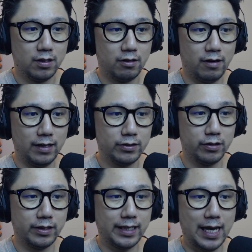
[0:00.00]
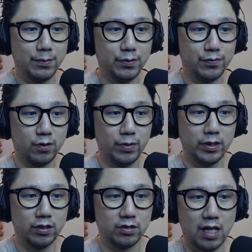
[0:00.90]
All right, so the games for
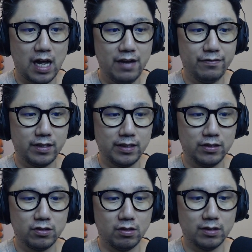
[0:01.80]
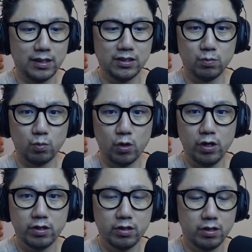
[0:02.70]
Windows Live, the installer doesn't
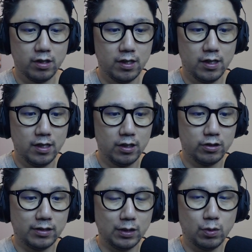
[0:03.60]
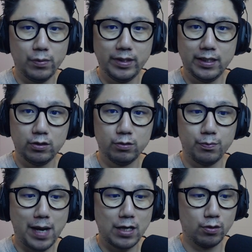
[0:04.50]
work. So that's why we need to
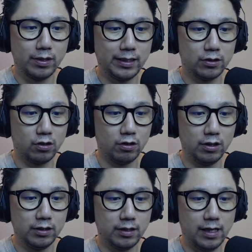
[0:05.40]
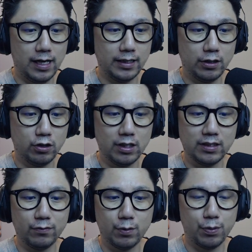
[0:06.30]
manually install it. And then you just
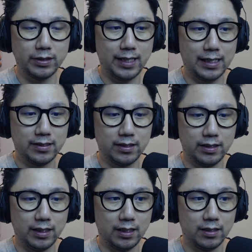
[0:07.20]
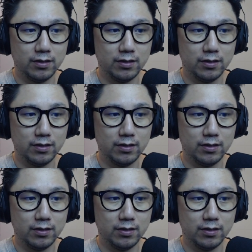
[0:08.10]
have to press exit here.